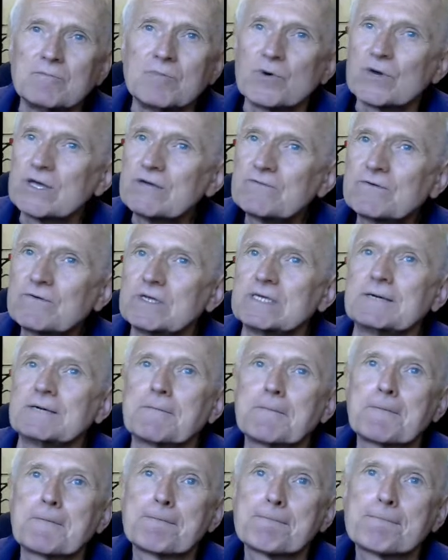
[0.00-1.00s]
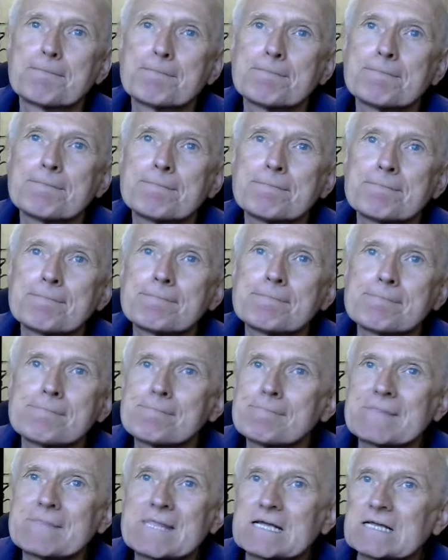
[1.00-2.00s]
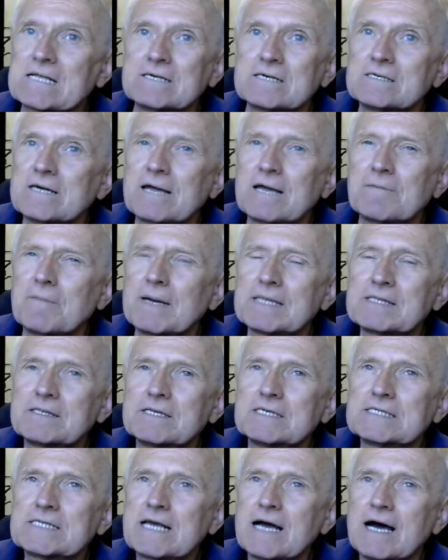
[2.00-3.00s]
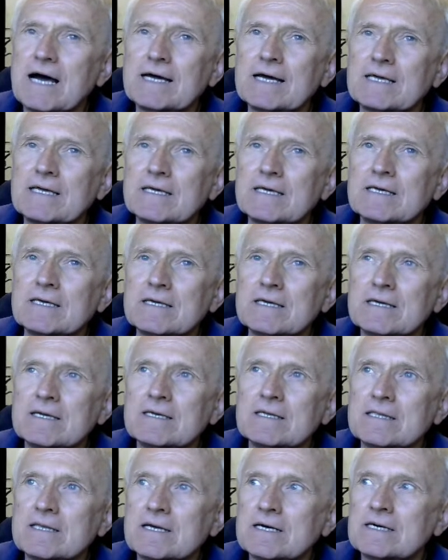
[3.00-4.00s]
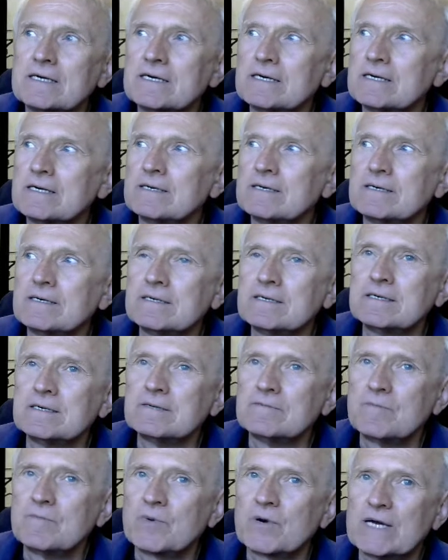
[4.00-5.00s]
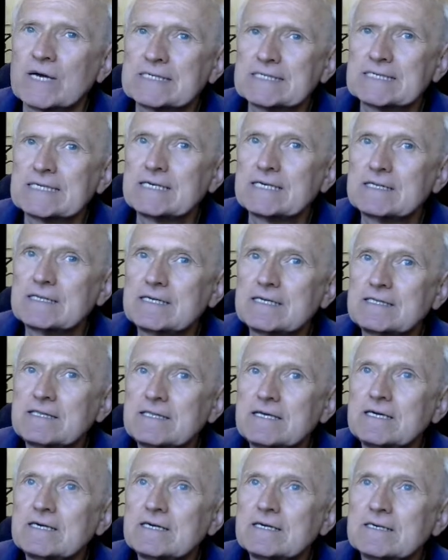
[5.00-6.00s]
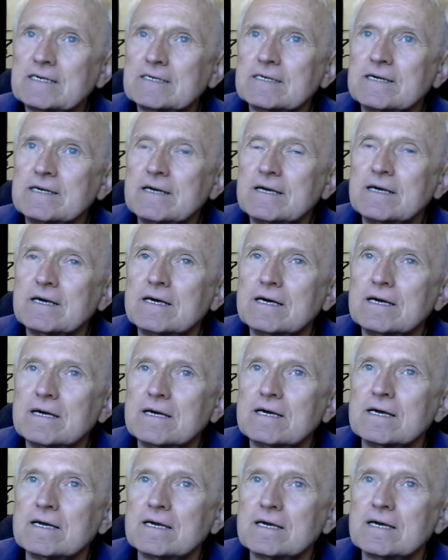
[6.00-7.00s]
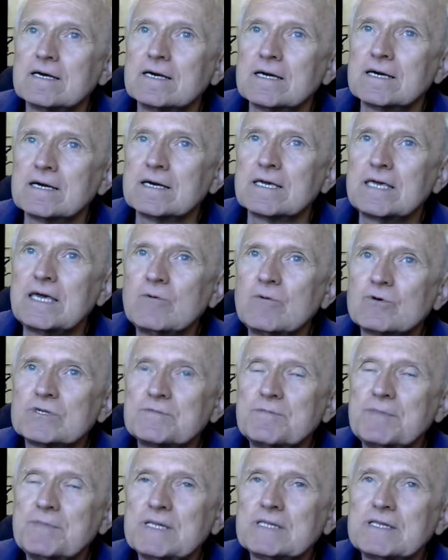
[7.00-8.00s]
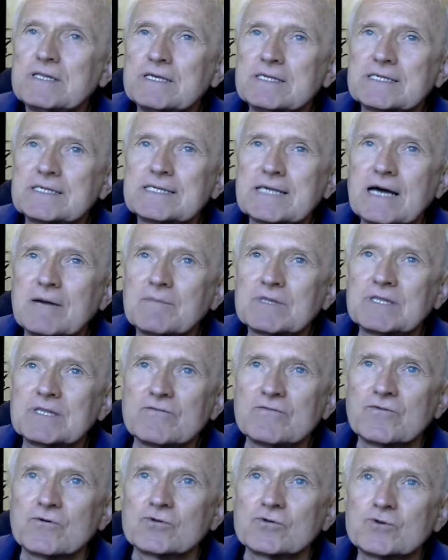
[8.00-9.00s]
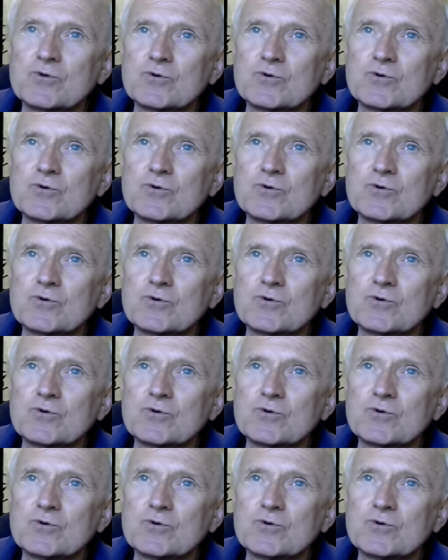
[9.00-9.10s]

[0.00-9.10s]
briefly. You know, I met this guy in Brazil, I think. He was building something for